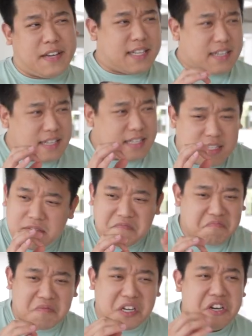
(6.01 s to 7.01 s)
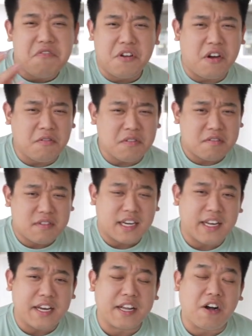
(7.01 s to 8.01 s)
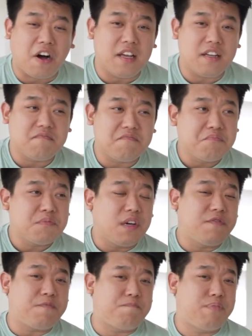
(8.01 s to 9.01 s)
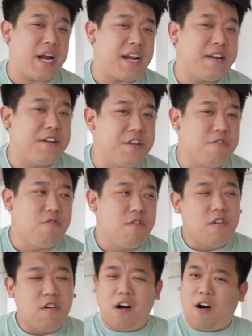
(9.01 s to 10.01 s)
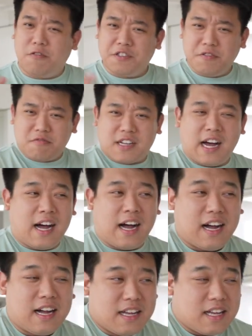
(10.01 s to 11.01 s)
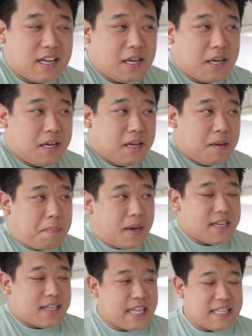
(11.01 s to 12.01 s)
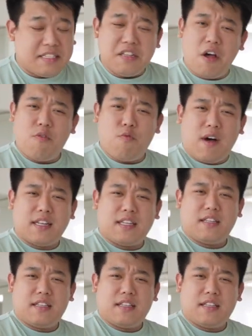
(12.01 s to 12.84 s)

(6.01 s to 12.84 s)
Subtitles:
it a new nose, and then they call it a brand new, all-new car. But that's not what